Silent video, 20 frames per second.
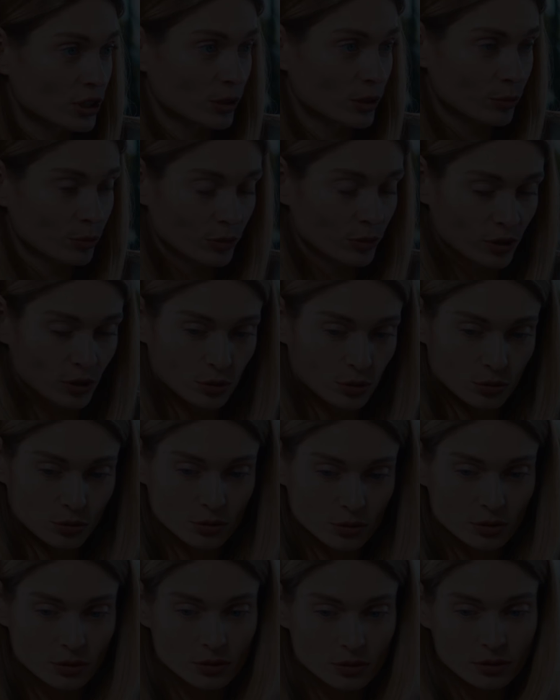how their
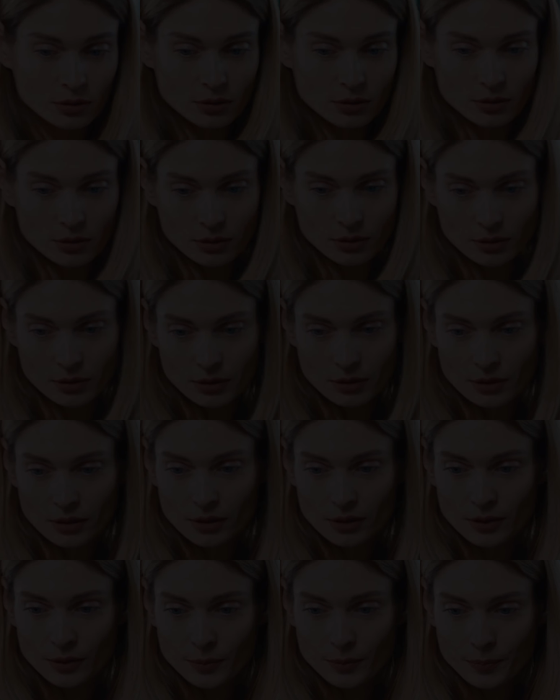personality
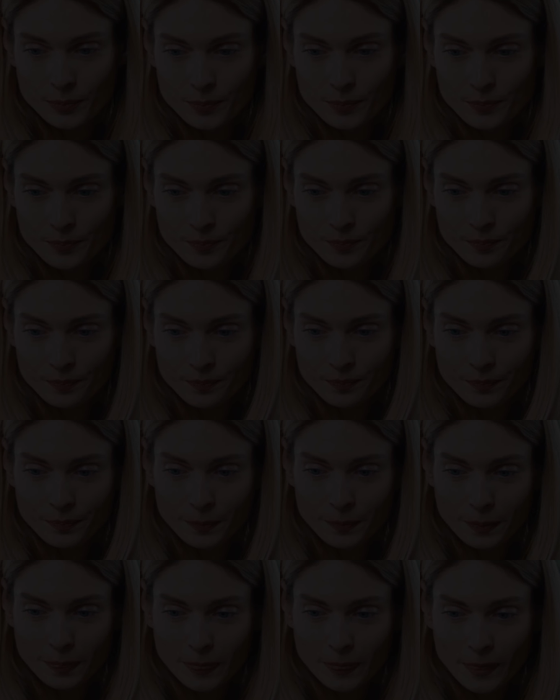preferences compare with the
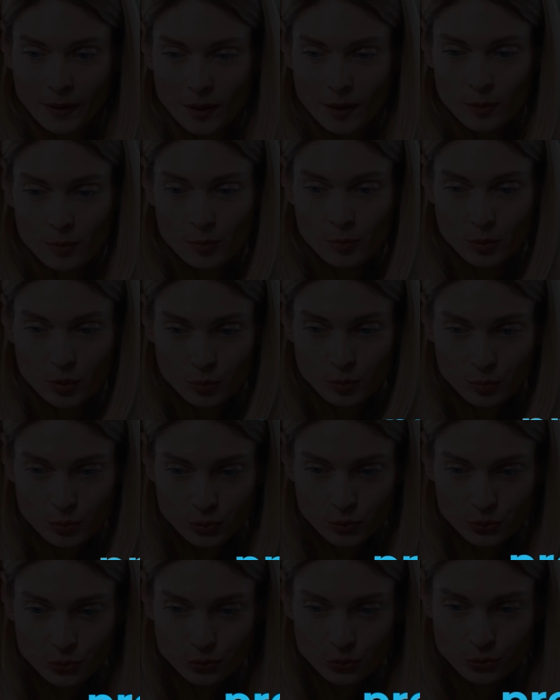profile of the
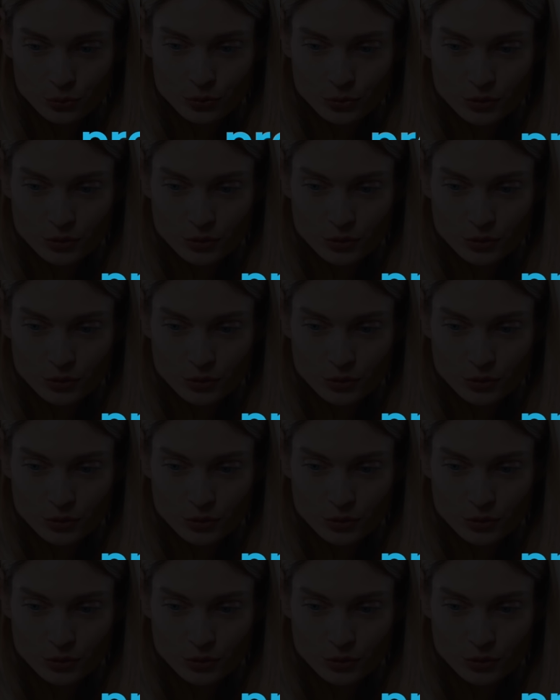job role.